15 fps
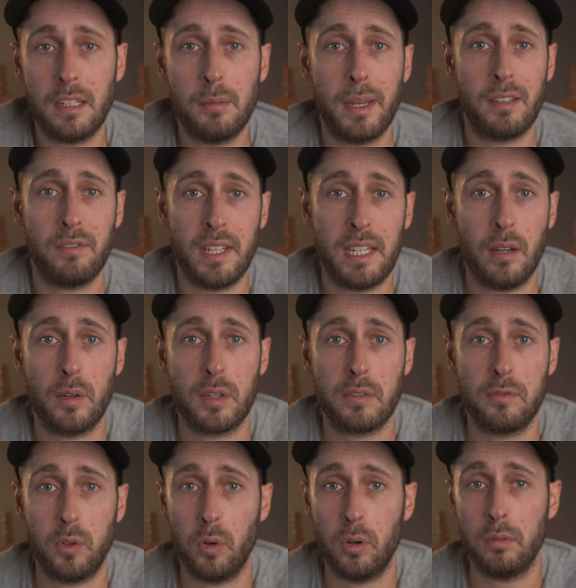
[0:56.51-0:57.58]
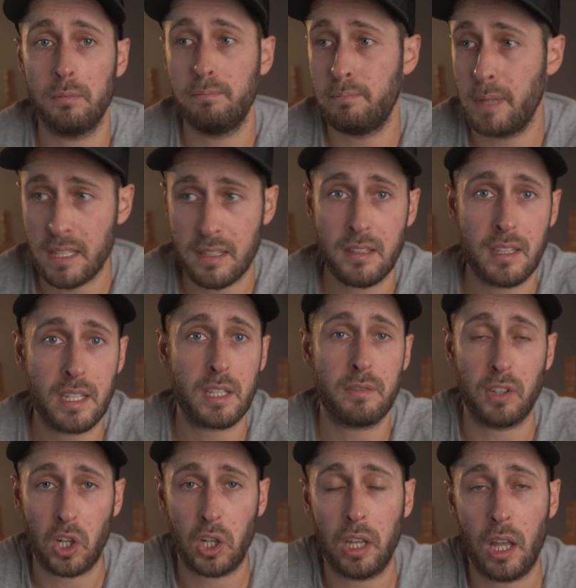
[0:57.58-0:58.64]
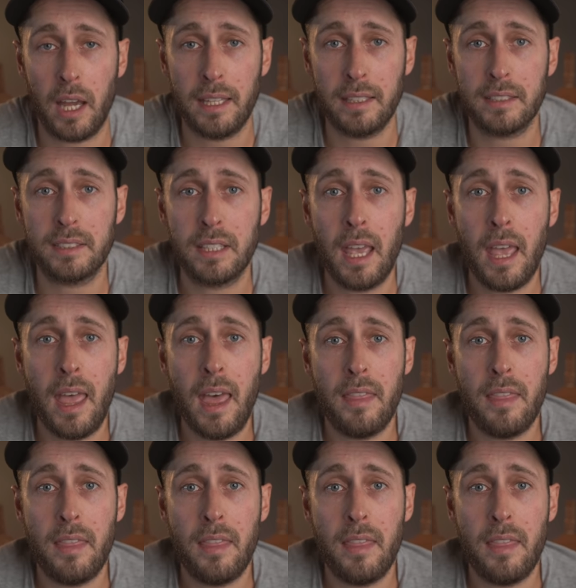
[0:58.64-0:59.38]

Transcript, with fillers: you make videos for businesses, for clients,